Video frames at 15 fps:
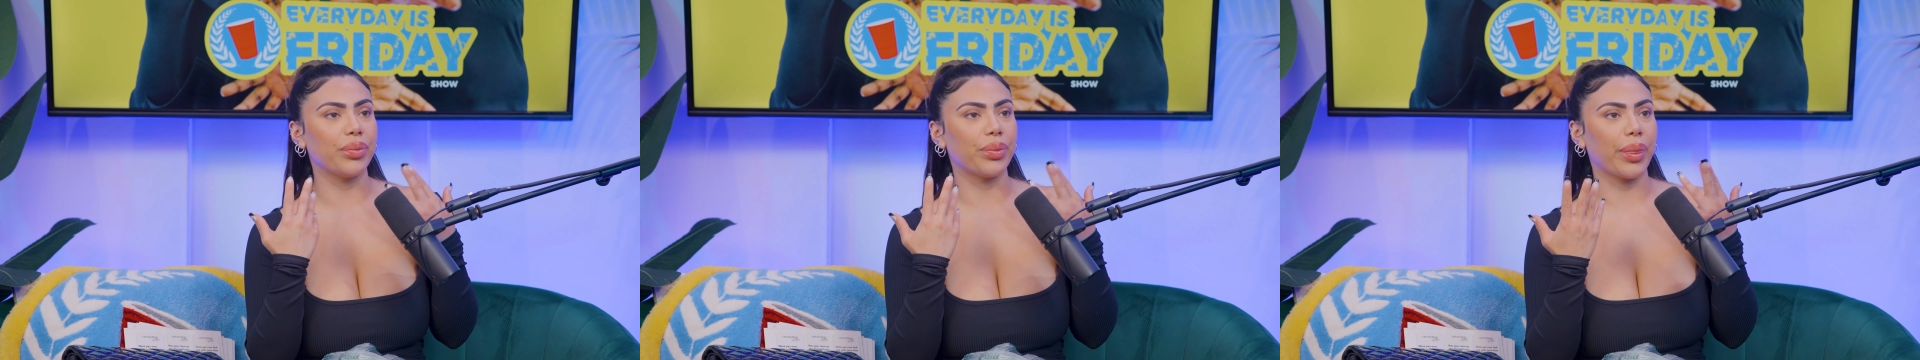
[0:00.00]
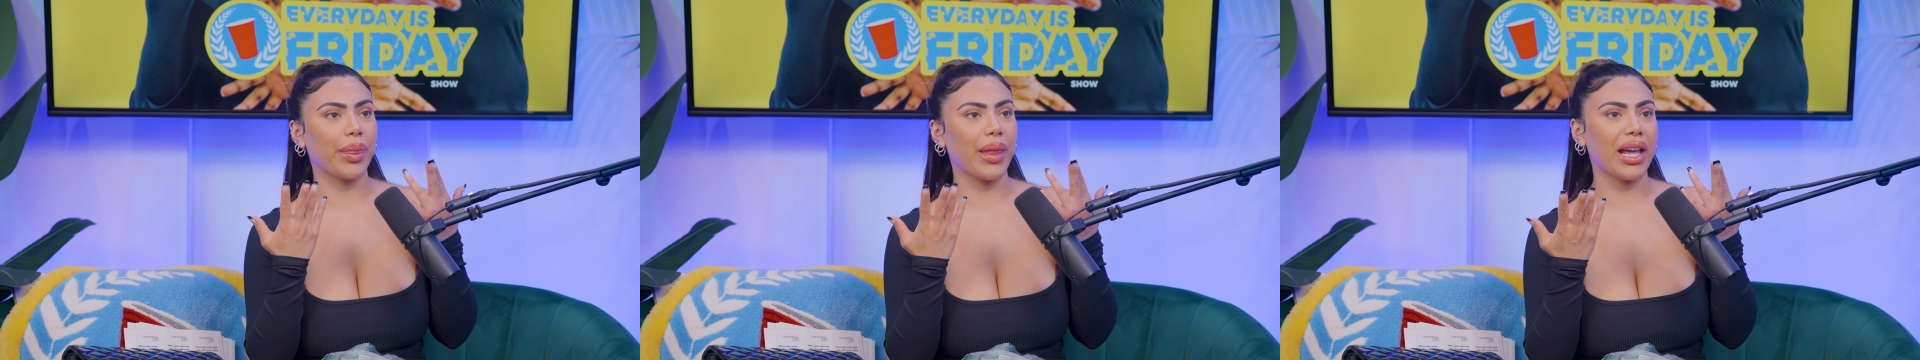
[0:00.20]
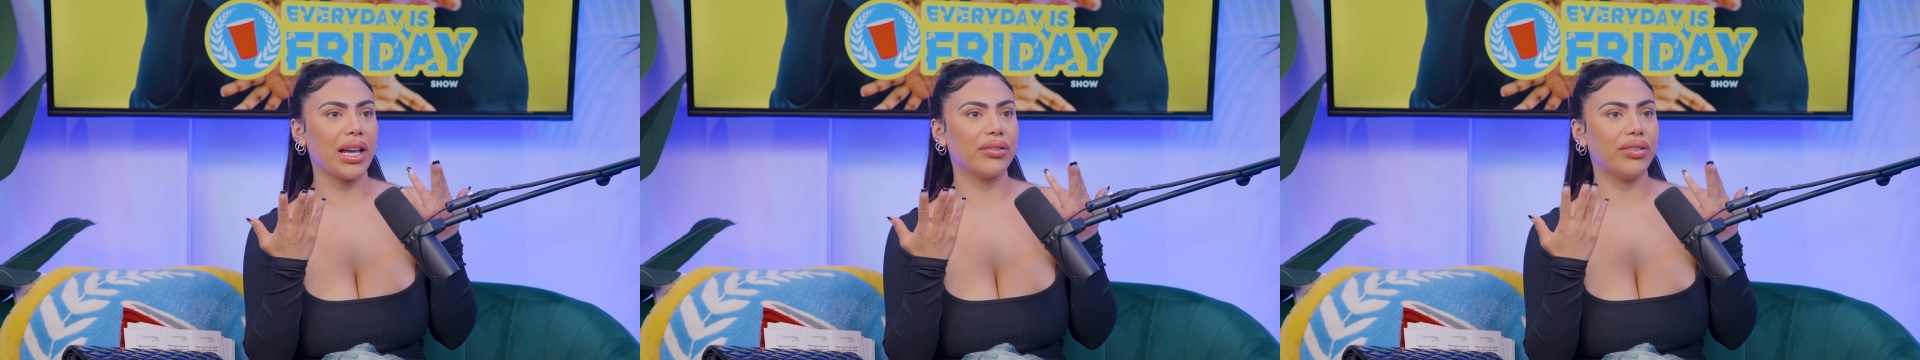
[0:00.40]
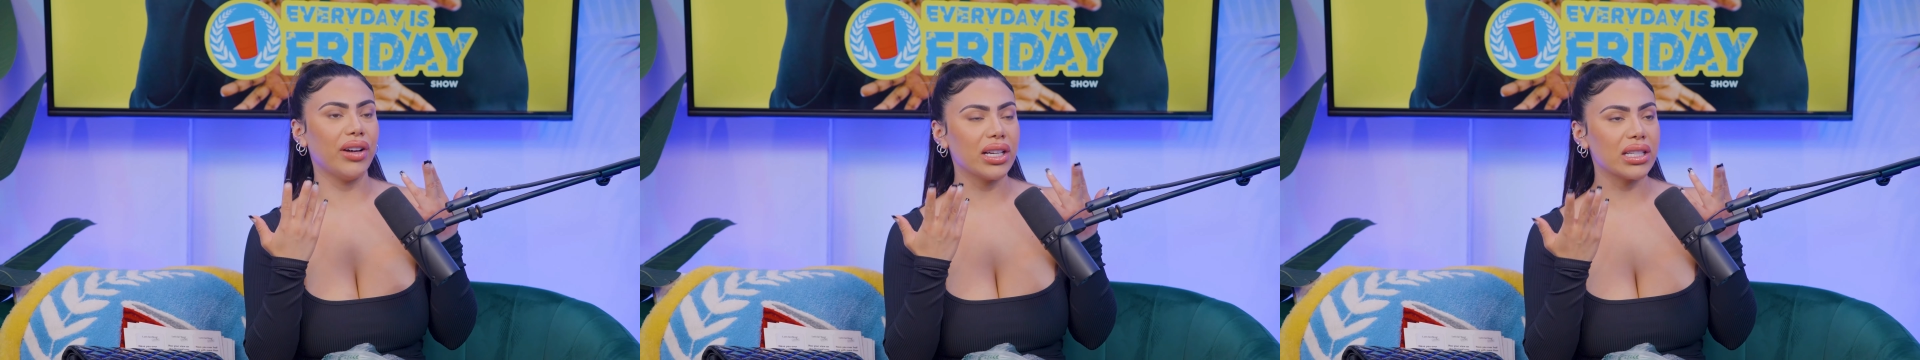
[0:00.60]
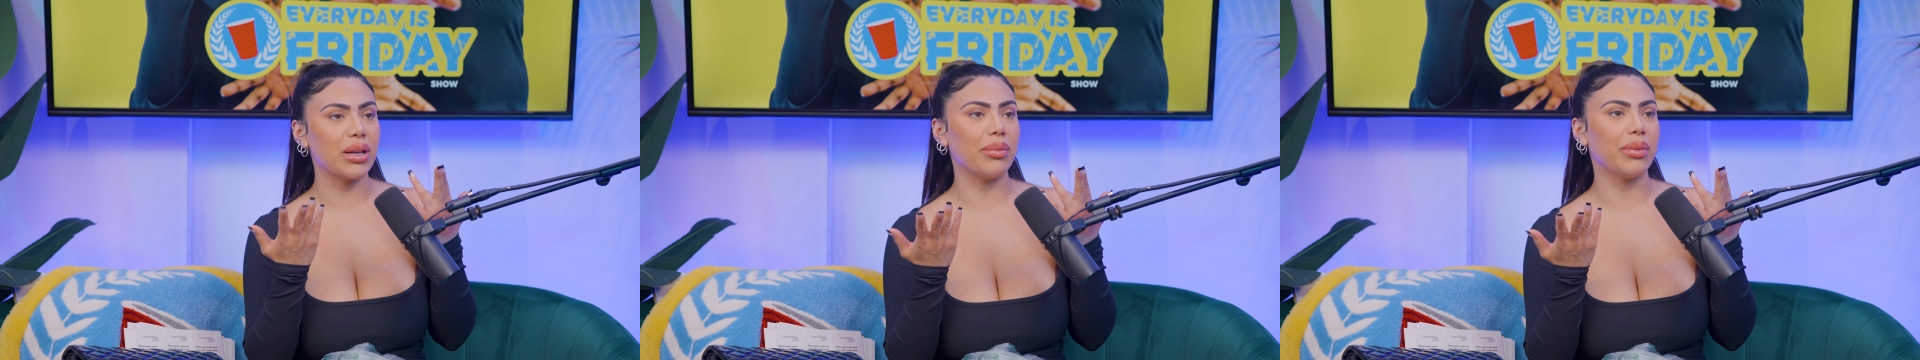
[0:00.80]
like
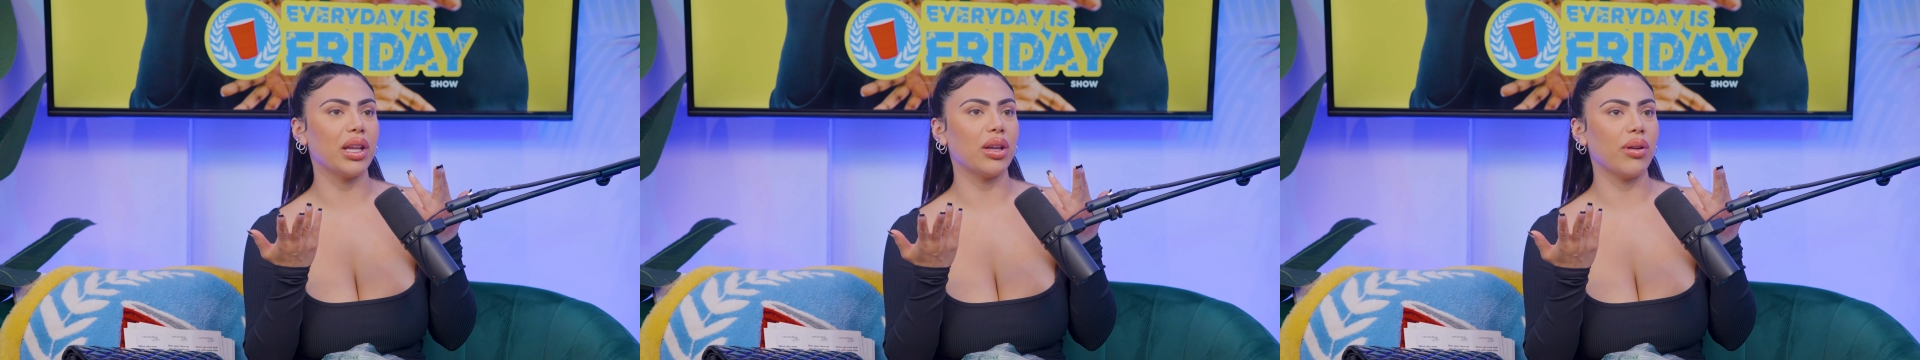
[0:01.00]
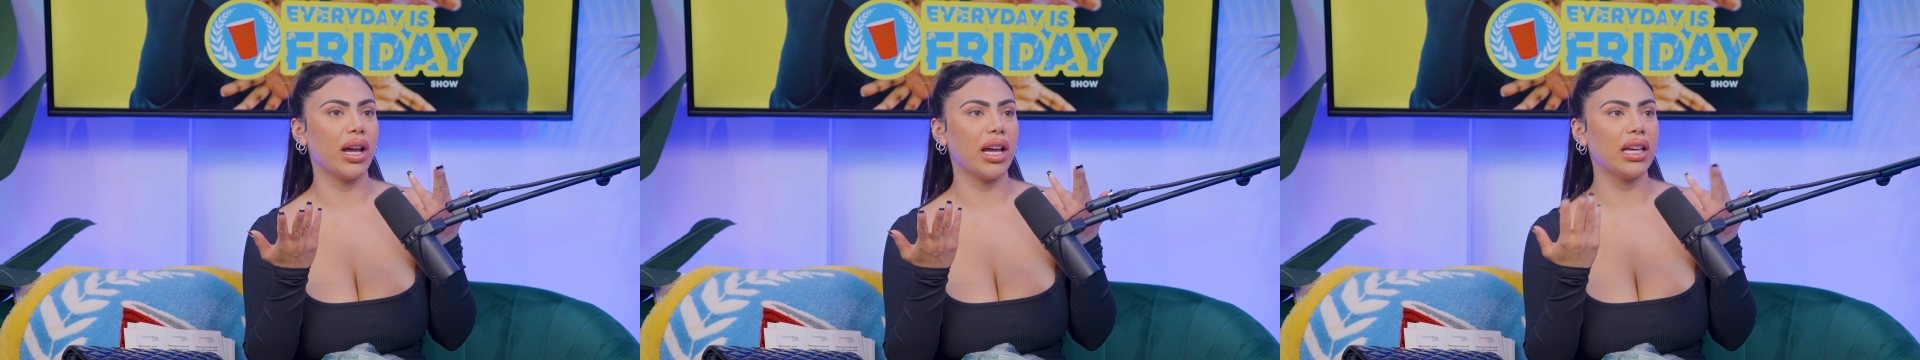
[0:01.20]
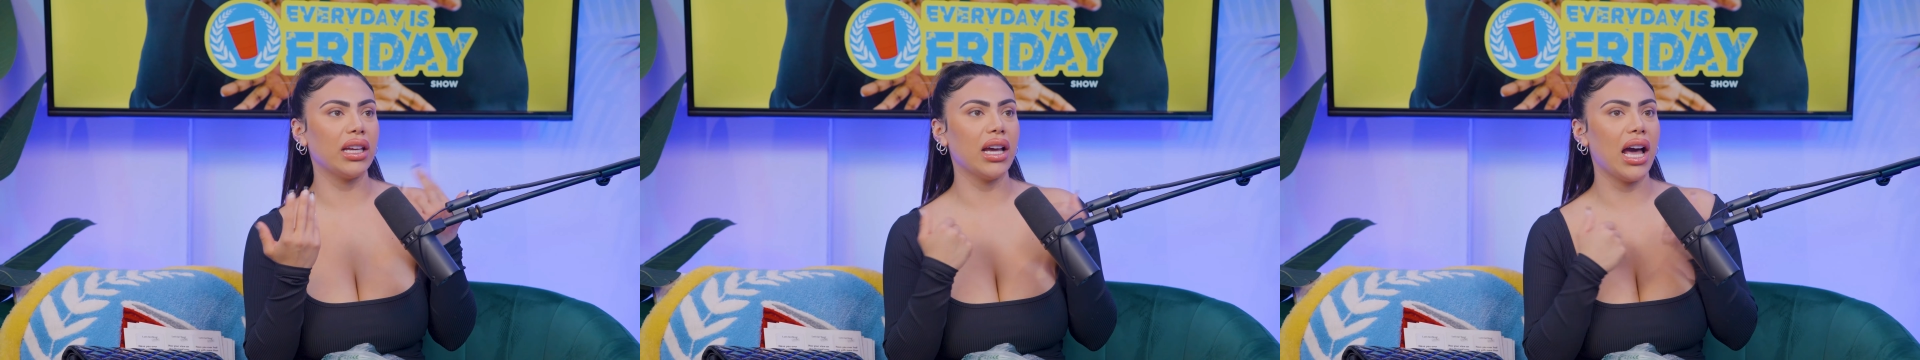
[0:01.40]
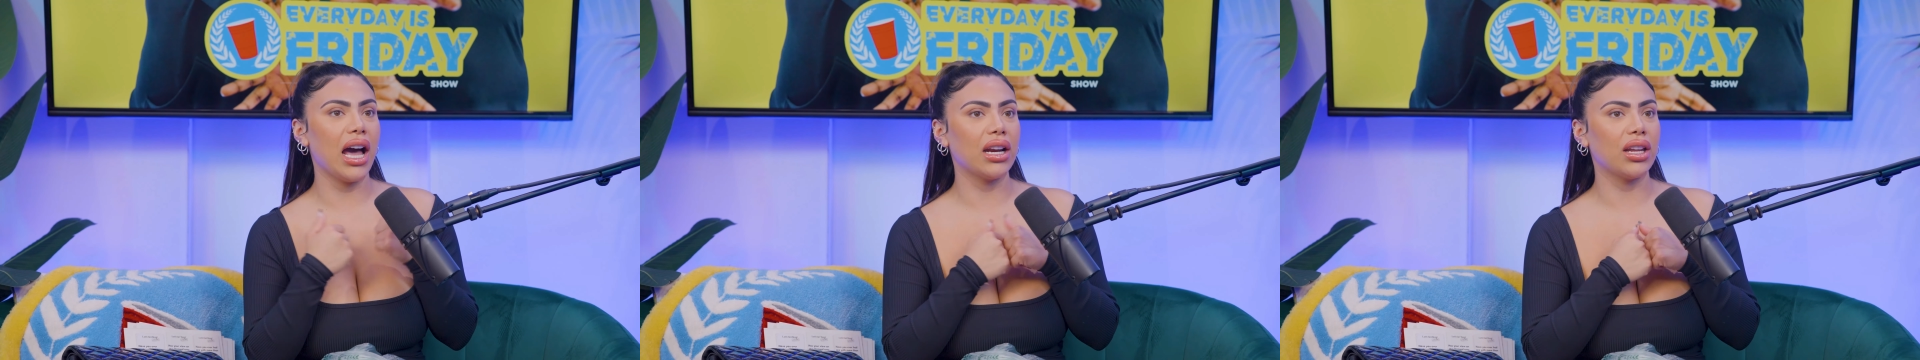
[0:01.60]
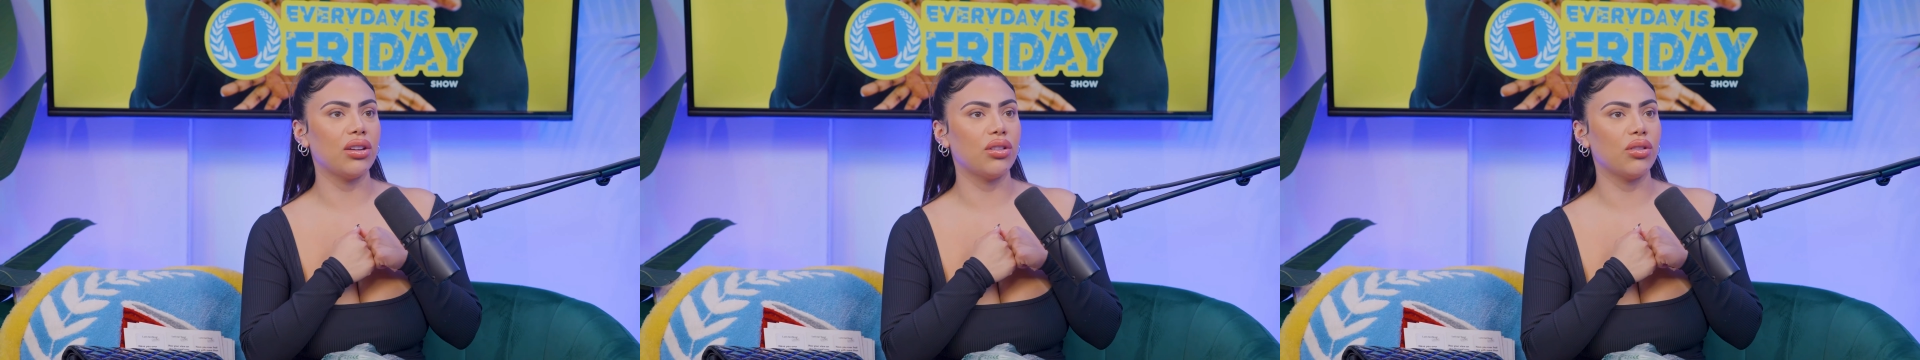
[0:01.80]
somebody, right? How
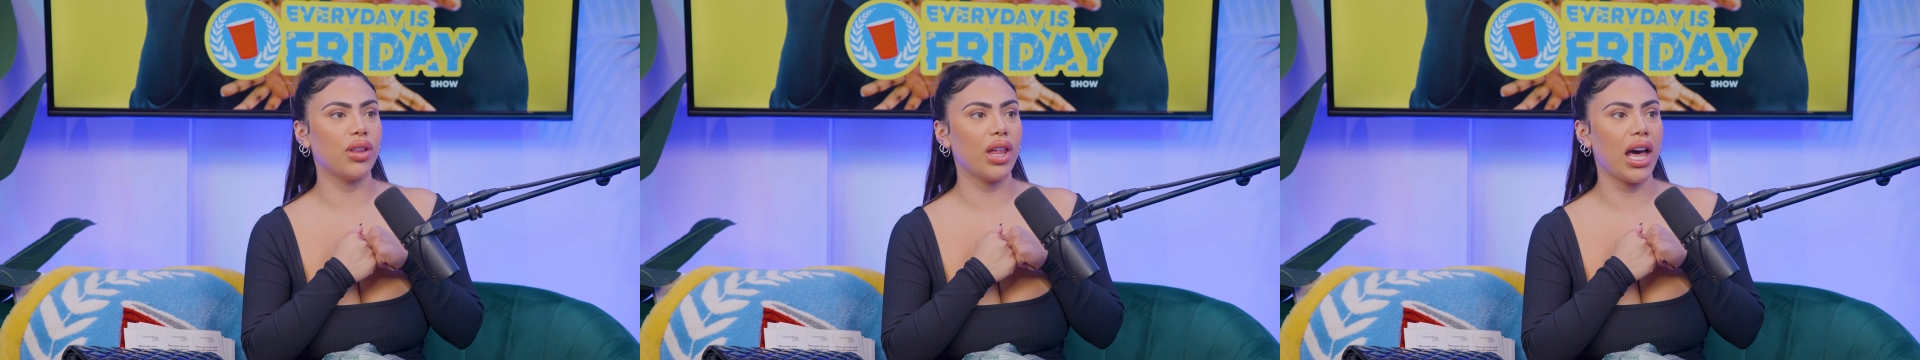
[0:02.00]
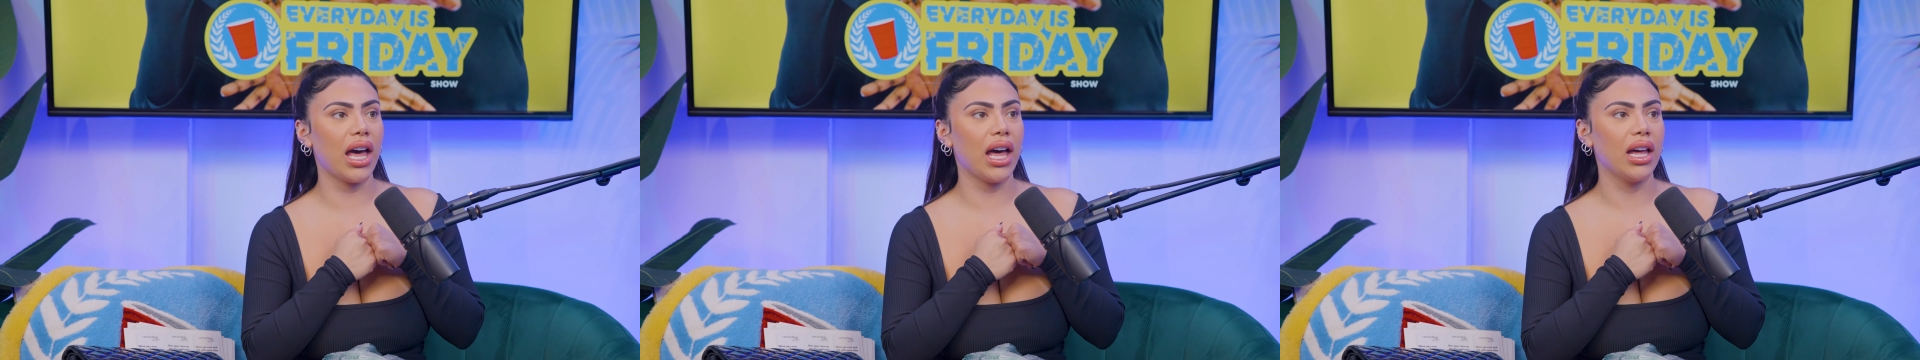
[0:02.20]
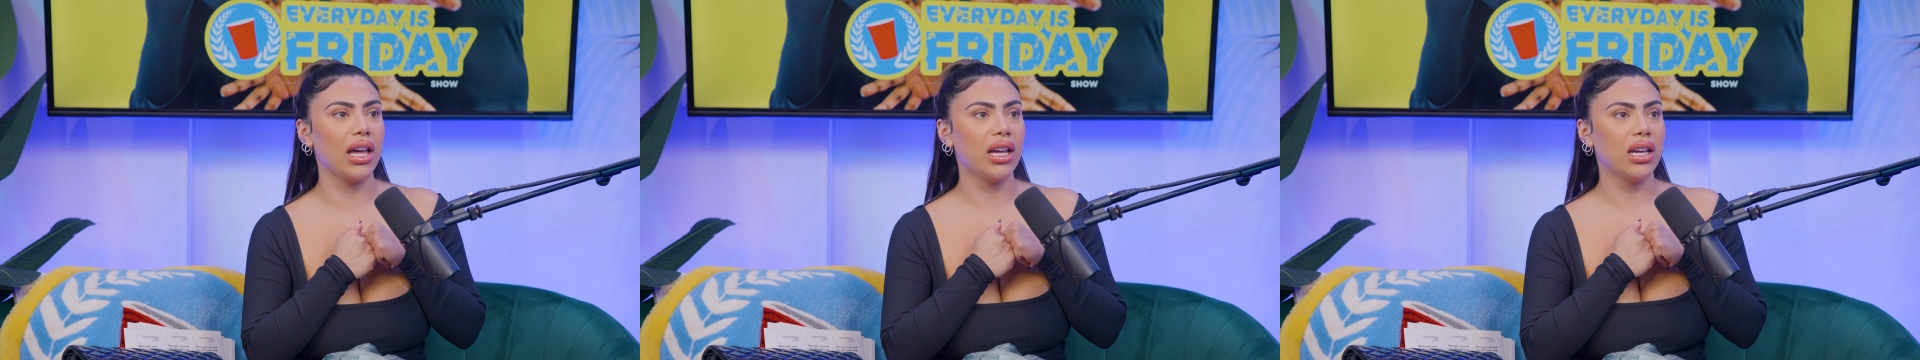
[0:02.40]
do you do that?